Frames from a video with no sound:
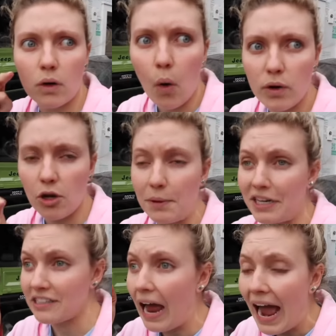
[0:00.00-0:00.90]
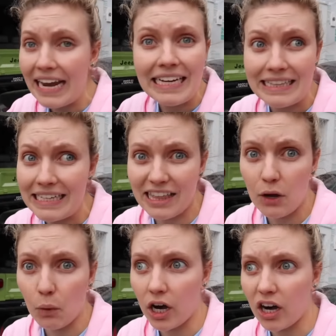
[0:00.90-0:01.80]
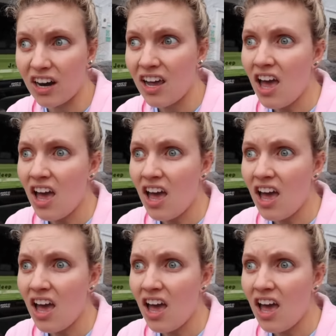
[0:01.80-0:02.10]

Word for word: were always open because I didn't think they were.